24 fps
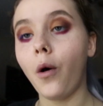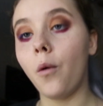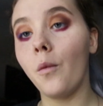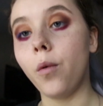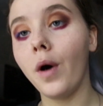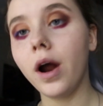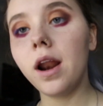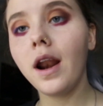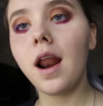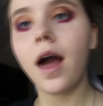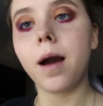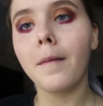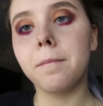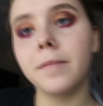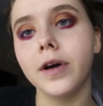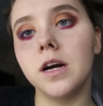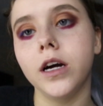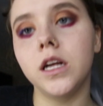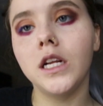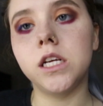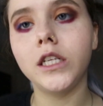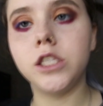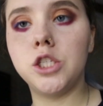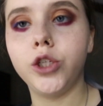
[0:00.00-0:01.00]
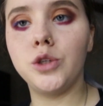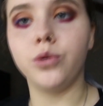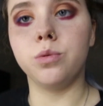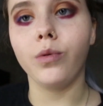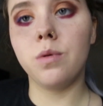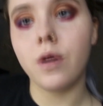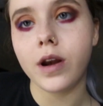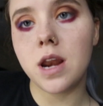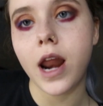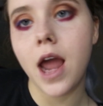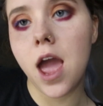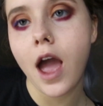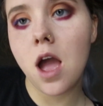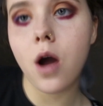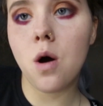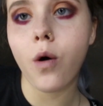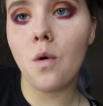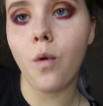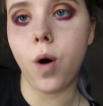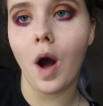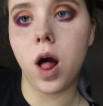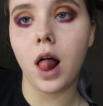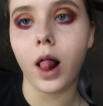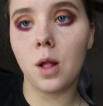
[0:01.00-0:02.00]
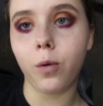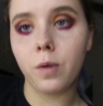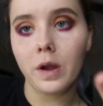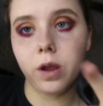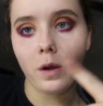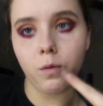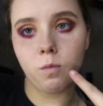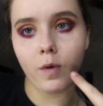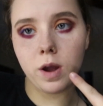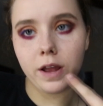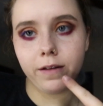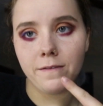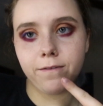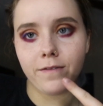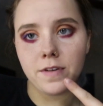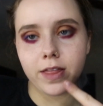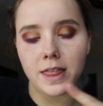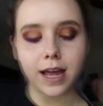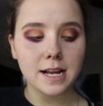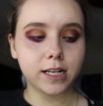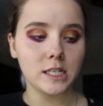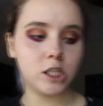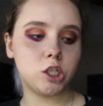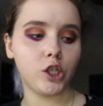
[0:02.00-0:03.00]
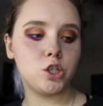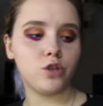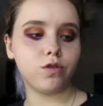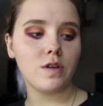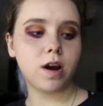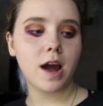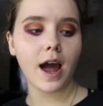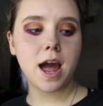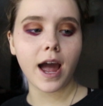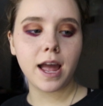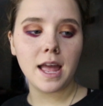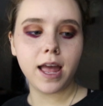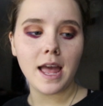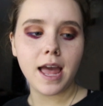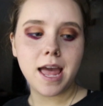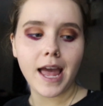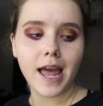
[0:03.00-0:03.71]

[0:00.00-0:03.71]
What I'm gonna do now while we wait for that to dry